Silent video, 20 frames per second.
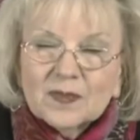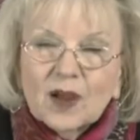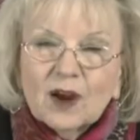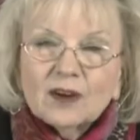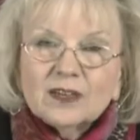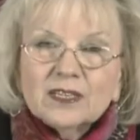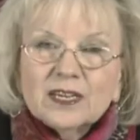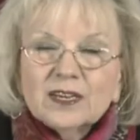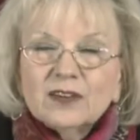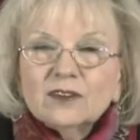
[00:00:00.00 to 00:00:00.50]

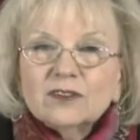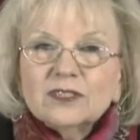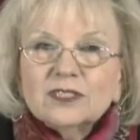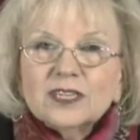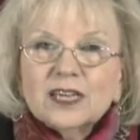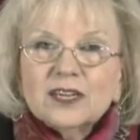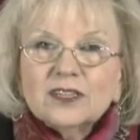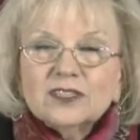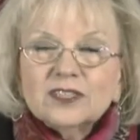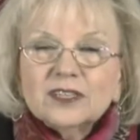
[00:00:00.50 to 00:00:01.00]
our
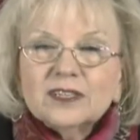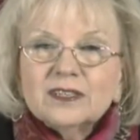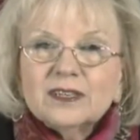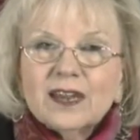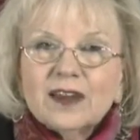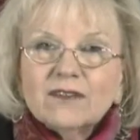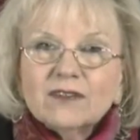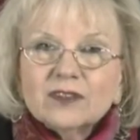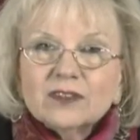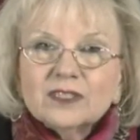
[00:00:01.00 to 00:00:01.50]
intercession
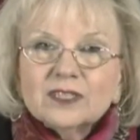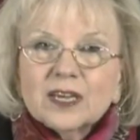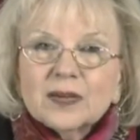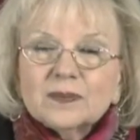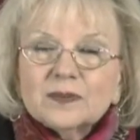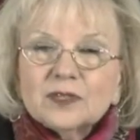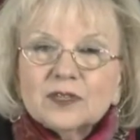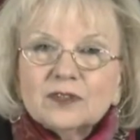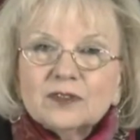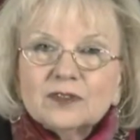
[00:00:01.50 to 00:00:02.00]
never
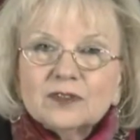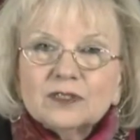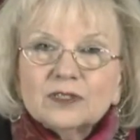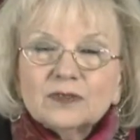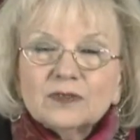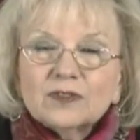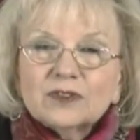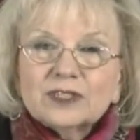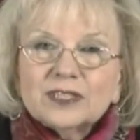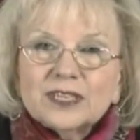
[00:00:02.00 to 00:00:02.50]

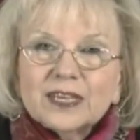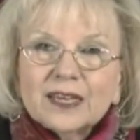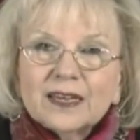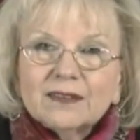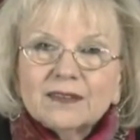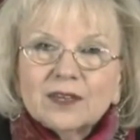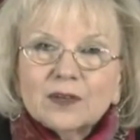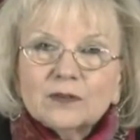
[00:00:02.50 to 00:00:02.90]
substitutes for sin.